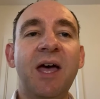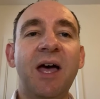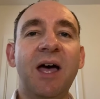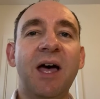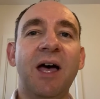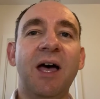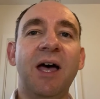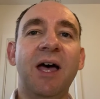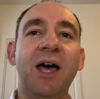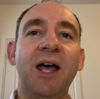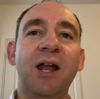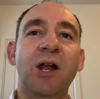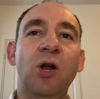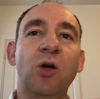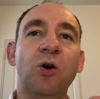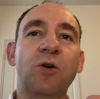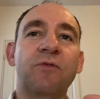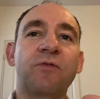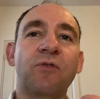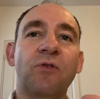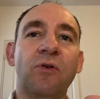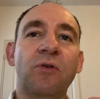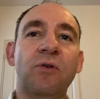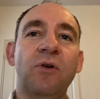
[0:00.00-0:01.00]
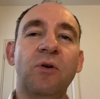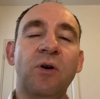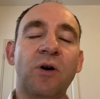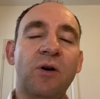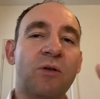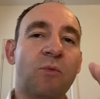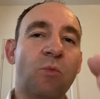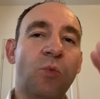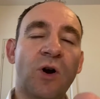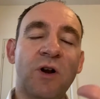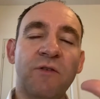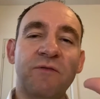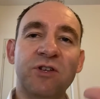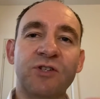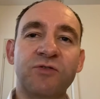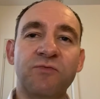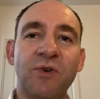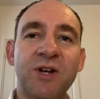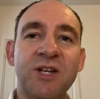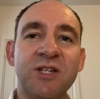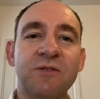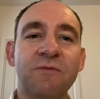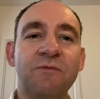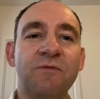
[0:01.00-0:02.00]
and look for one of his
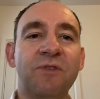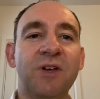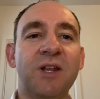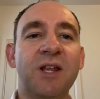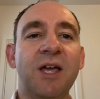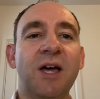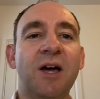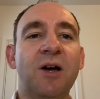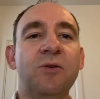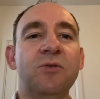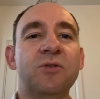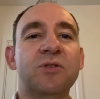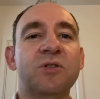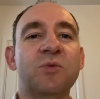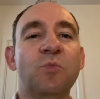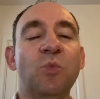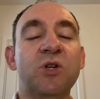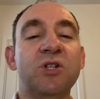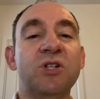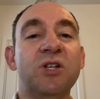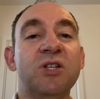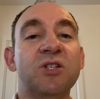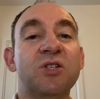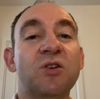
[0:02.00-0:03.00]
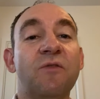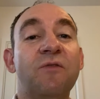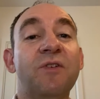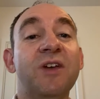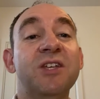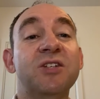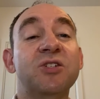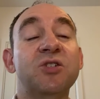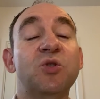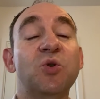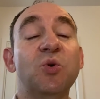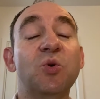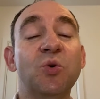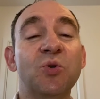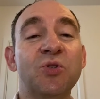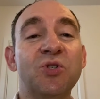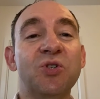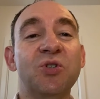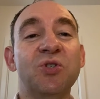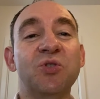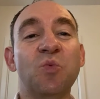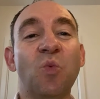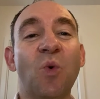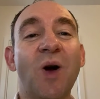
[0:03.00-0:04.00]
recent videos, which is of his
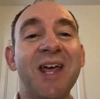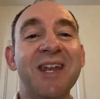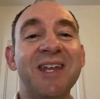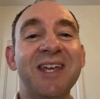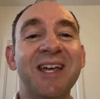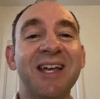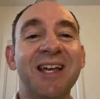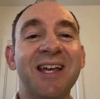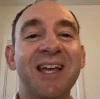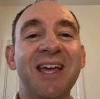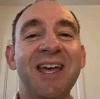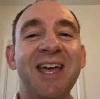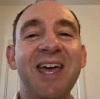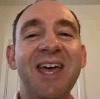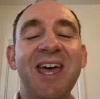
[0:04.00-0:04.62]
daughter's wedding,